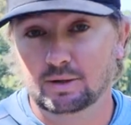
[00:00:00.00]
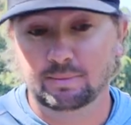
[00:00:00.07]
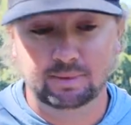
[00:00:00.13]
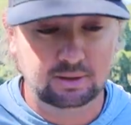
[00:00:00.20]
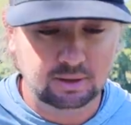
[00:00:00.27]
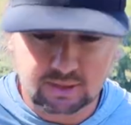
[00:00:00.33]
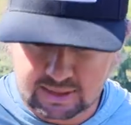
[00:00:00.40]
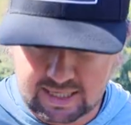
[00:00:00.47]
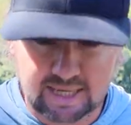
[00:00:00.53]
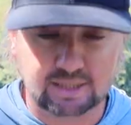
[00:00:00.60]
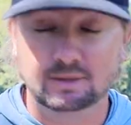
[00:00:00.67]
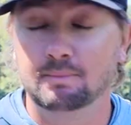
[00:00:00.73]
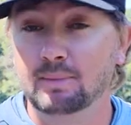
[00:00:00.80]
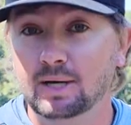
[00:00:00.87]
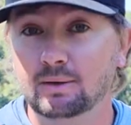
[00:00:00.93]
I mean, you just catch
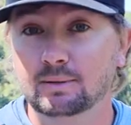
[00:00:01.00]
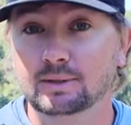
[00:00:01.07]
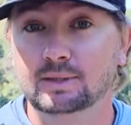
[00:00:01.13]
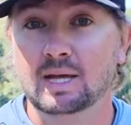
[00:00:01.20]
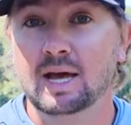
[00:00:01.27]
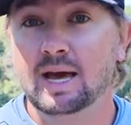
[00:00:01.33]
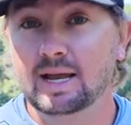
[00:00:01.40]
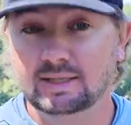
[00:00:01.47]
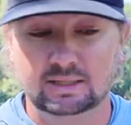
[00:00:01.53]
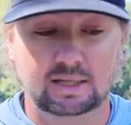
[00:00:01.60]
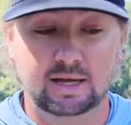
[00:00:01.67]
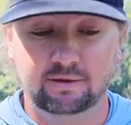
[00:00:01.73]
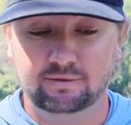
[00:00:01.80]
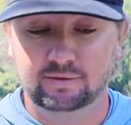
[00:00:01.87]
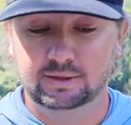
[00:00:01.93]
some big ones and it's a
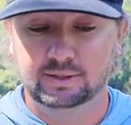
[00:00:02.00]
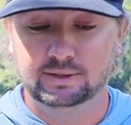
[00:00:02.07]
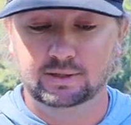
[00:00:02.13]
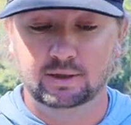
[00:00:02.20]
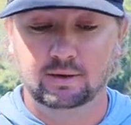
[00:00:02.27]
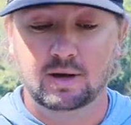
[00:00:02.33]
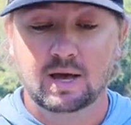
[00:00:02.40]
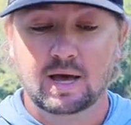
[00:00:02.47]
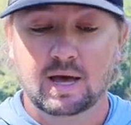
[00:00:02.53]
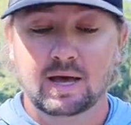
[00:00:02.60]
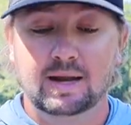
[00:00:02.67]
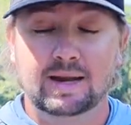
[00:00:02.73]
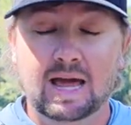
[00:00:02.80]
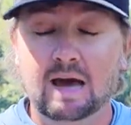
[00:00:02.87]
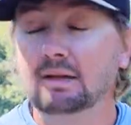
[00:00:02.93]
lot of fun. So
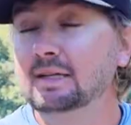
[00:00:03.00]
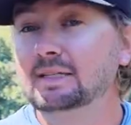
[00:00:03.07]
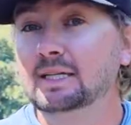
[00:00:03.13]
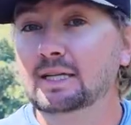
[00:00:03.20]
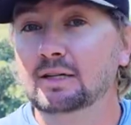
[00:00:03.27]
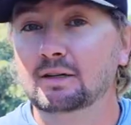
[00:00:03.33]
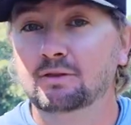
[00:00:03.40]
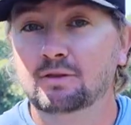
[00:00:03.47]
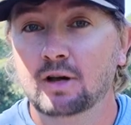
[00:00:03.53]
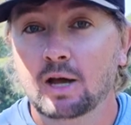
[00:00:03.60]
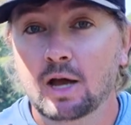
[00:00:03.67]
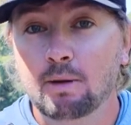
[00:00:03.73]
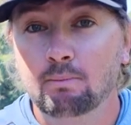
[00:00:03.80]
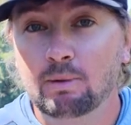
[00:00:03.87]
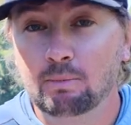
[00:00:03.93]
now let's give
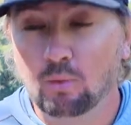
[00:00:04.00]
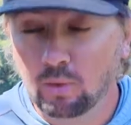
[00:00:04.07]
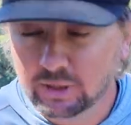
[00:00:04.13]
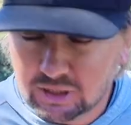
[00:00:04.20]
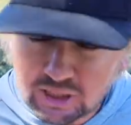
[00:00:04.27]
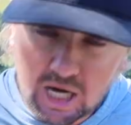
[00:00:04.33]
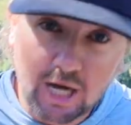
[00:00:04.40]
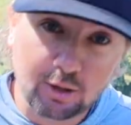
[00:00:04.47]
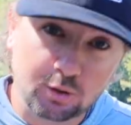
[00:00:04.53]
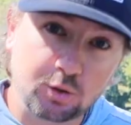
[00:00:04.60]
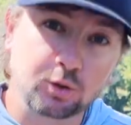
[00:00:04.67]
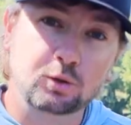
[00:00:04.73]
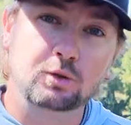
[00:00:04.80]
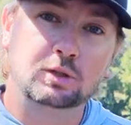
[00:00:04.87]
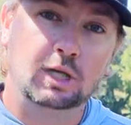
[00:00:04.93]
my boy John
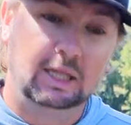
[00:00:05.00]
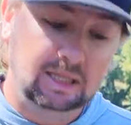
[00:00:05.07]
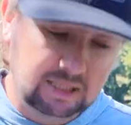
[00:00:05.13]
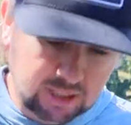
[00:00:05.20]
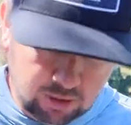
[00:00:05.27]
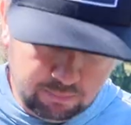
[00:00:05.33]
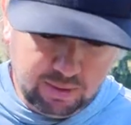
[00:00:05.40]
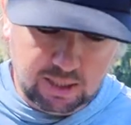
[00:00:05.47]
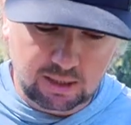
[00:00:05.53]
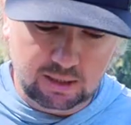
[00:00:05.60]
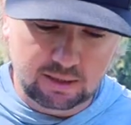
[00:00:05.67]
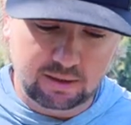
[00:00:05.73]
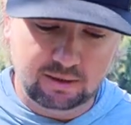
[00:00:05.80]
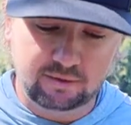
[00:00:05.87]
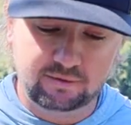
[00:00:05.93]
Cruz a little bit of
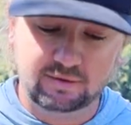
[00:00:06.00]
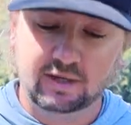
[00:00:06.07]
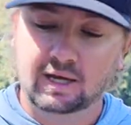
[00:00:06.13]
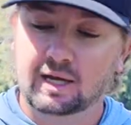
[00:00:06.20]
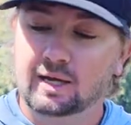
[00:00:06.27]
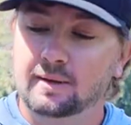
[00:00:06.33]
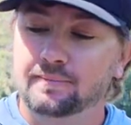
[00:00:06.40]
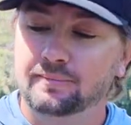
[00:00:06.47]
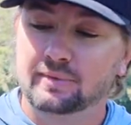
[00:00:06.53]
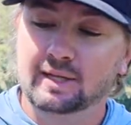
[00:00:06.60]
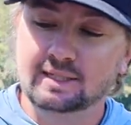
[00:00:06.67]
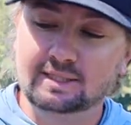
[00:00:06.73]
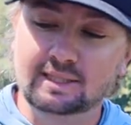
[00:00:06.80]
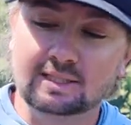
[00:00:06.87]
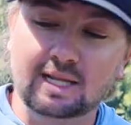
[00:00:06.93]
love.
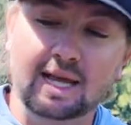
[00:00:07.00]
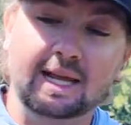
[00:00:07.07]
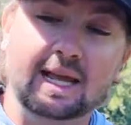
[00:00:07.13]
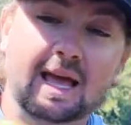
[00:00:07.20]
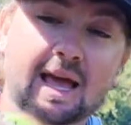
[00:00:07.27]
This is like